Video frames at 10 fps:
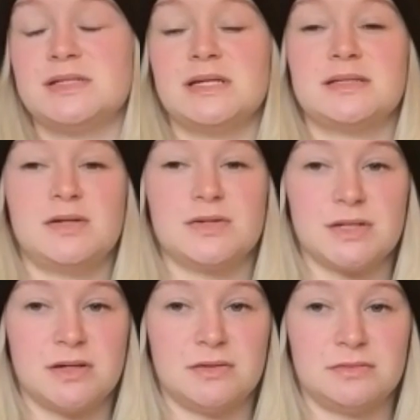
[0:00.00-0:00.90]
6 years
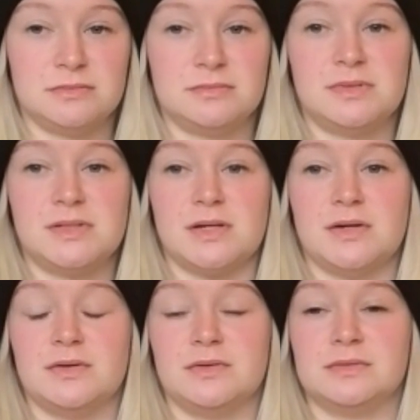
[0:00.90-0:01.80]
ago,
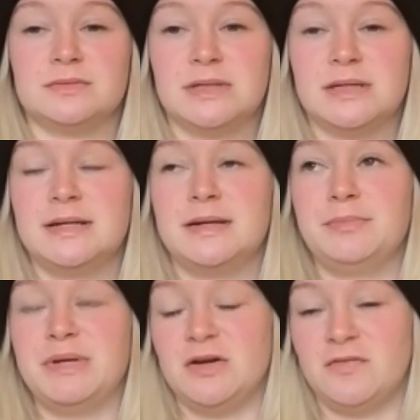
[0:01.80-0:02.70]
so
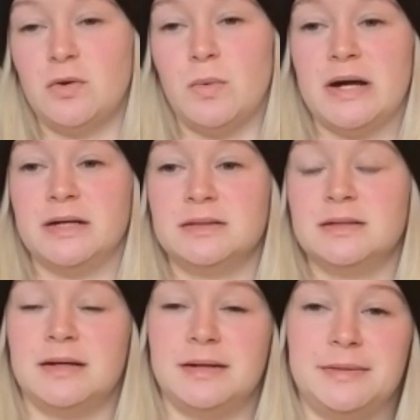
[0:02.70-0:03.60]
been here for a while.
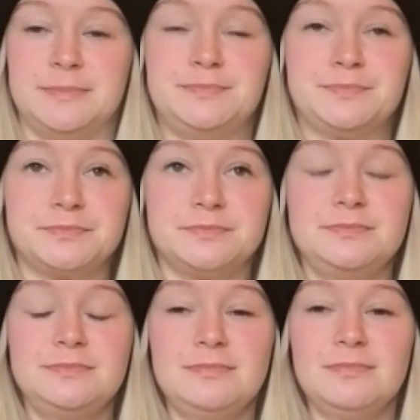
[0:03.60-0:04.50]

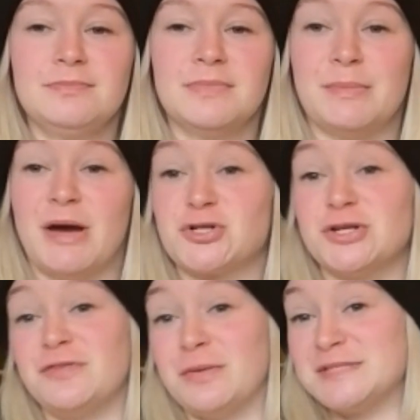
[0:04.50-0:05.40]
I'm
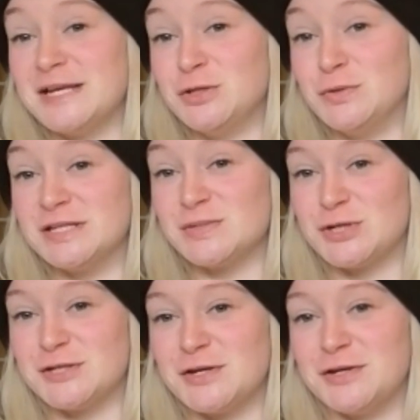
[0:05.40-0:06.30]
actually from St. Louis, which
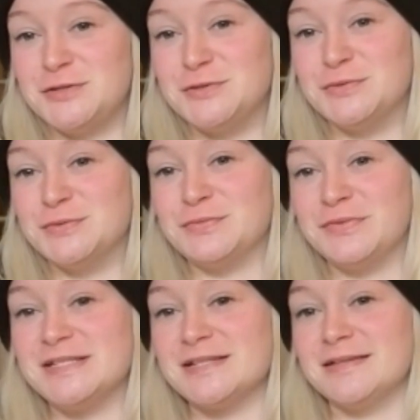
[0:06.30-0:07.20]
I saw you
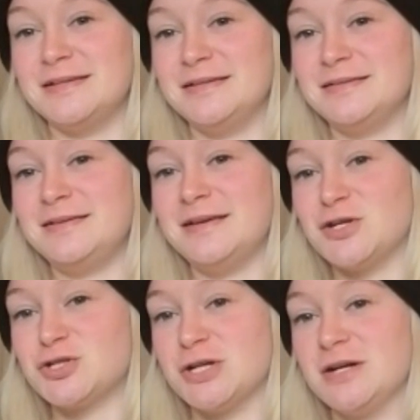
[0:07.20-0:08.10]
recently
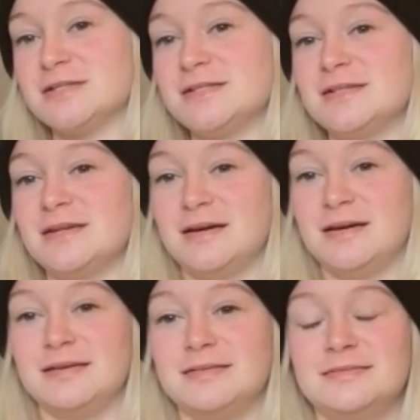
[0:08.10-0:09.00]
guest shucked
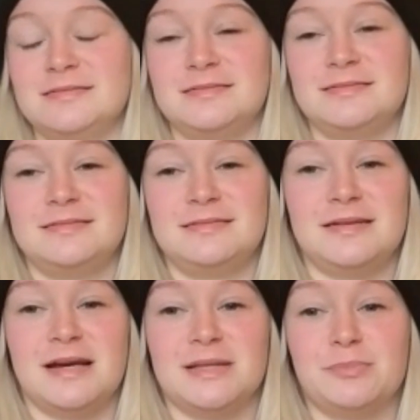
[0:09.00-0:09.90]

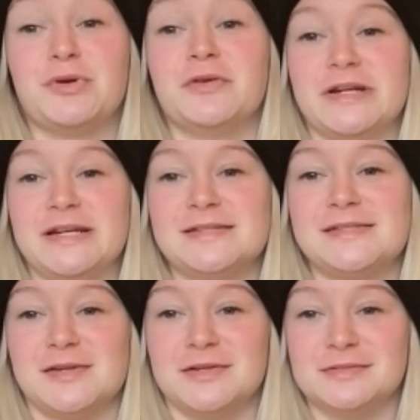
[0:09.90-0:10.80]
at the brewery.
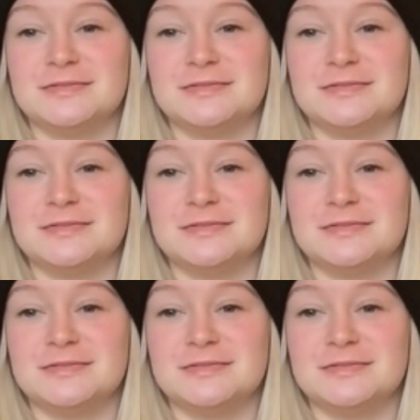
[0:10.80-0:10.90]
So